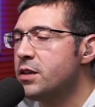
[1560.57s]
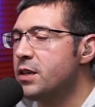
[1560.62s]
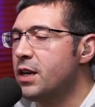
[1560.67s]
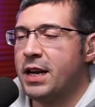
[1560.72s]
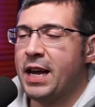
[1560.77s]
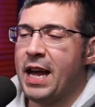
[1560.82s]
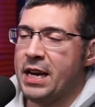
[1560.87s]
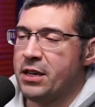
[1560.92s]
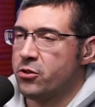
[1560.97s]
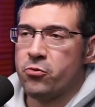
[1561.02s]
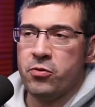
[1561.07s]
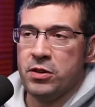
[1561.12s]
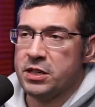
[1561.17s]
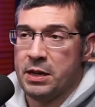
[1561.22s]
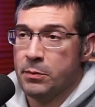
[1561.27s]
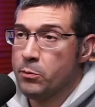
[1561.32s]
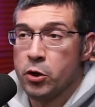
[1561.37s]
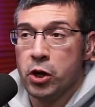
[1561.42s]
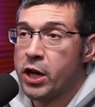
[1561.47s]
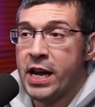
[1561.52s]
again, Chris,
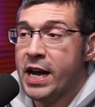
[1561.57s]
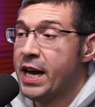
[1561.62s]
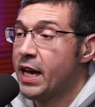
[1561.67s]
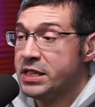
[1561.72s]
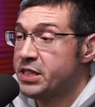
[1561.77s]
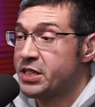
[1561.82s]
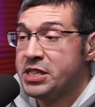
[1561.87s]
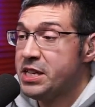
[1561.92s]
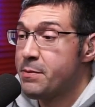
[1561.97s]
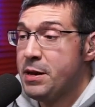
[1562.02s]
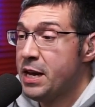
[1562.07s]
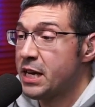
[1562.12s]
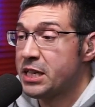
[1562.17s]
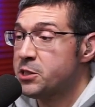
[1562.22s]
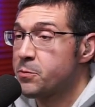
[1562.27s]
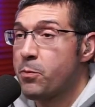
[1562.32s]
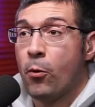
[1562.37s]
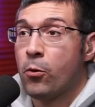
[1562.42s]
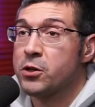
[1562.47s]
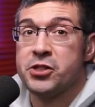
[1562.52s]
I'm looking at a CBS
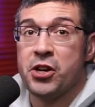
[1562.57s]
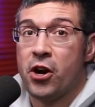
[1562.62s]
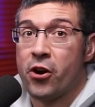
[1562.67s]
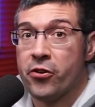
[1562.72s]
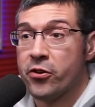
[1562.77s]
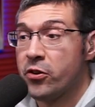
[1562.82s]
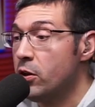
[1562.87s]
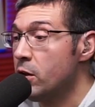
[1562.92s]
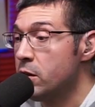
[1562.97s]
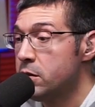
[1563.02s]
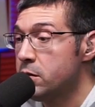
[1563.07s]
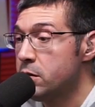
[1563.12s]
Sports article.